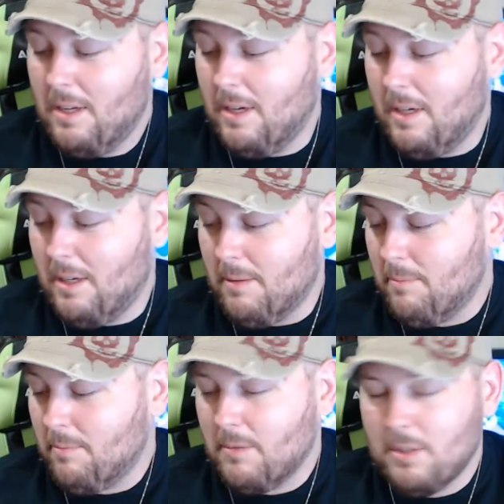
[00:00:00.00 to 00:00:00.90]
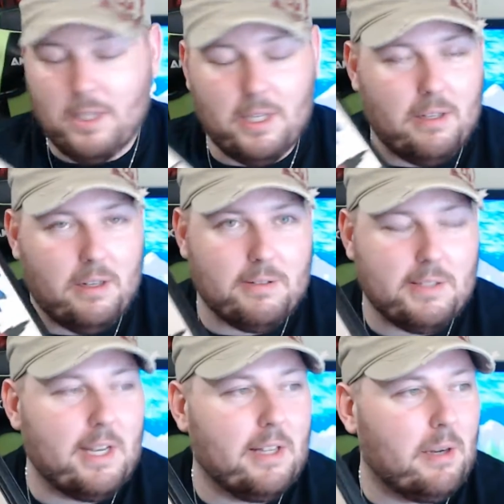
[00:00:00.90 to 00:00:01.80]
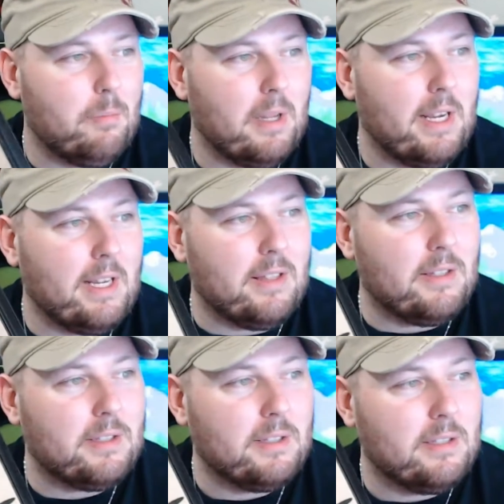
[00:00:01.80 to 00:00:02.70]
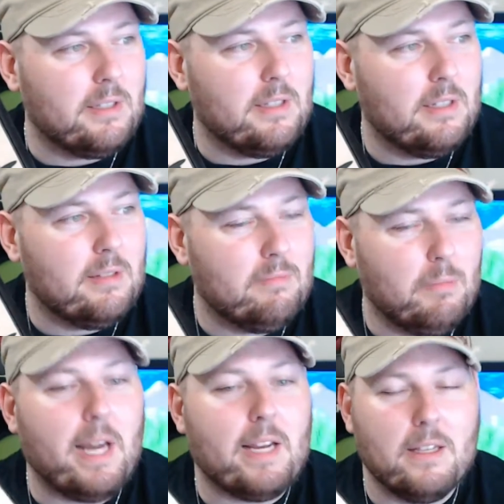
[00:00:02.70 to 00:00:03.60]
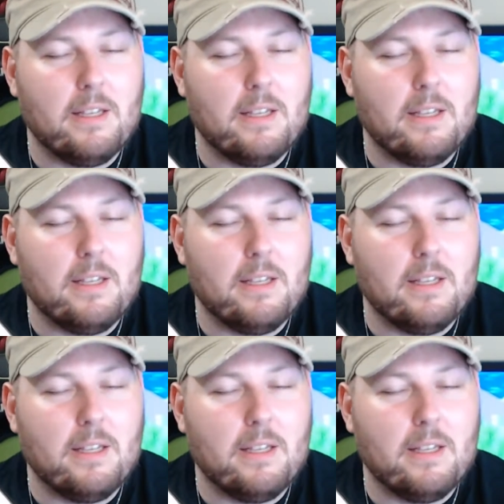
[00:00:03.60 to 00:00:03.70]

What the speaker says: And I'll say, like, playing this back,